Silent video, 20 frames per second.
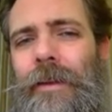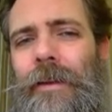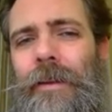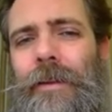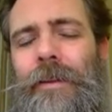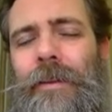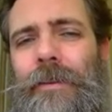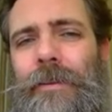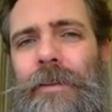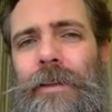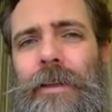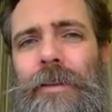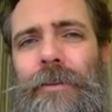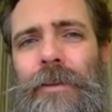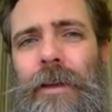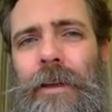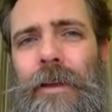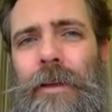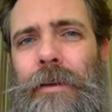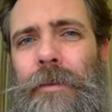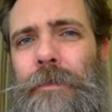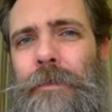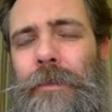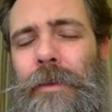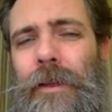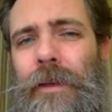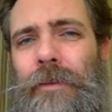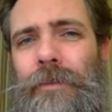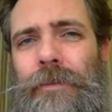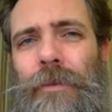the
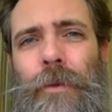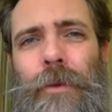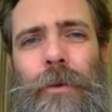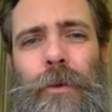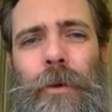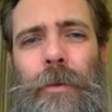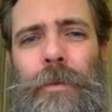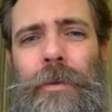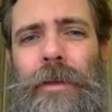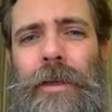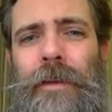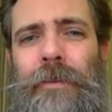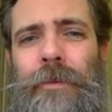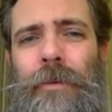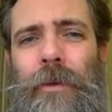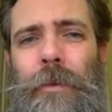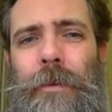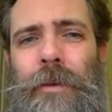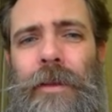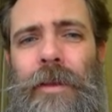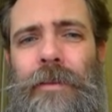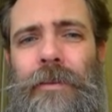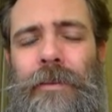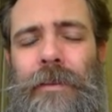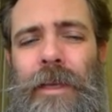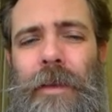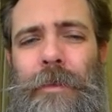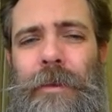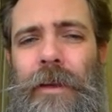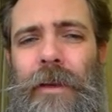CJ four-door platform and then
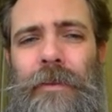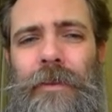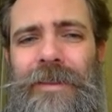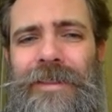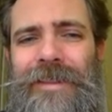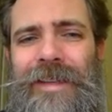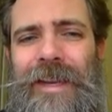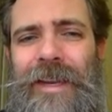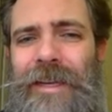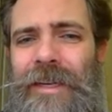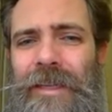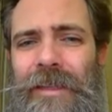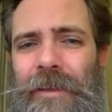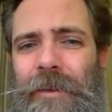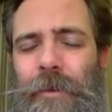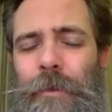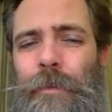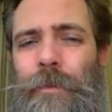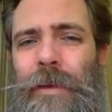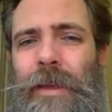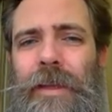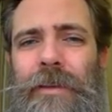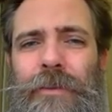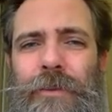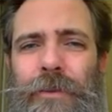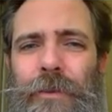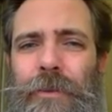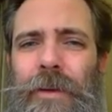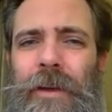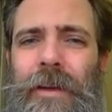slapping on this tiny little
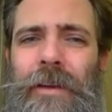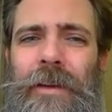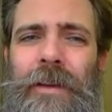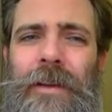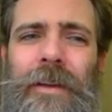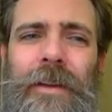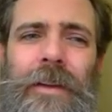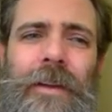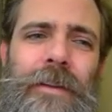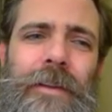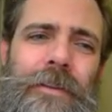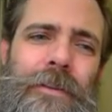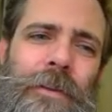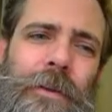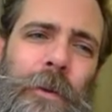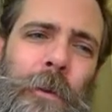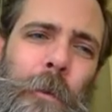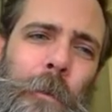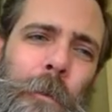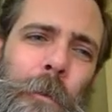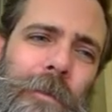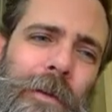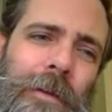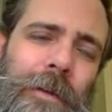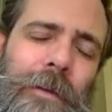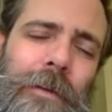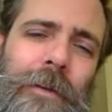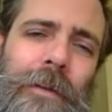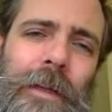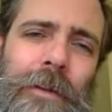bed truck. So
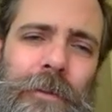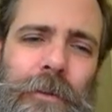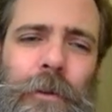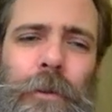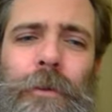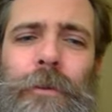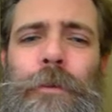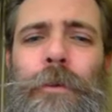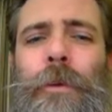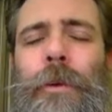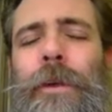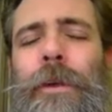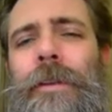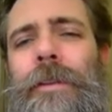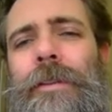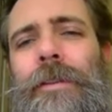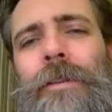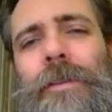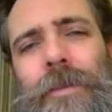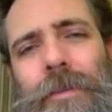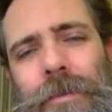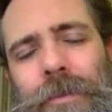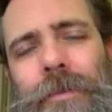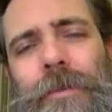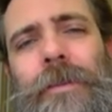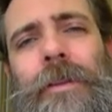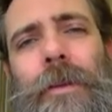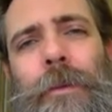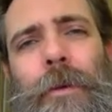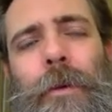let's go through it and
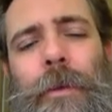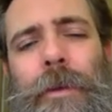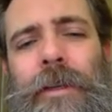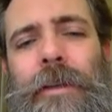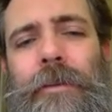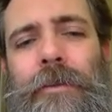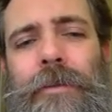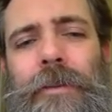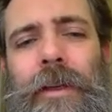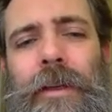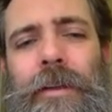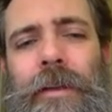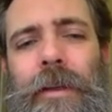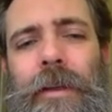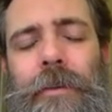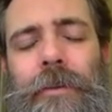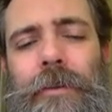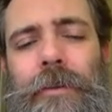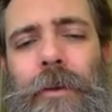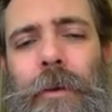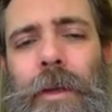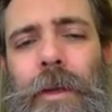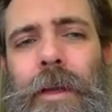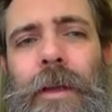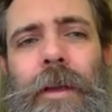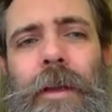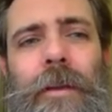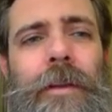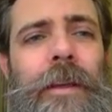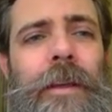see what we can find out. So
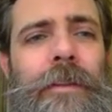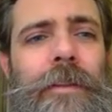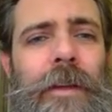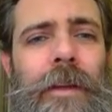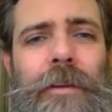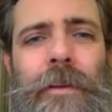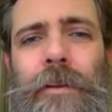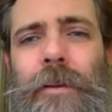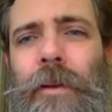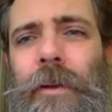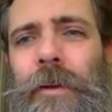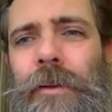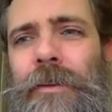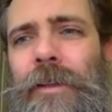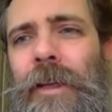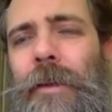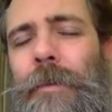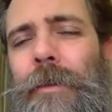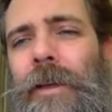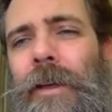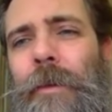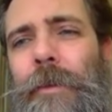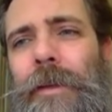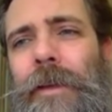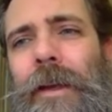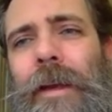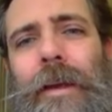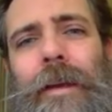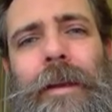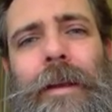they say it's a long time
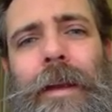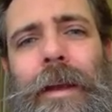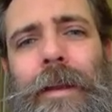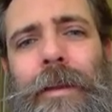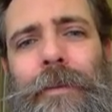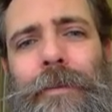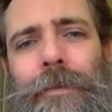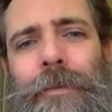coming. I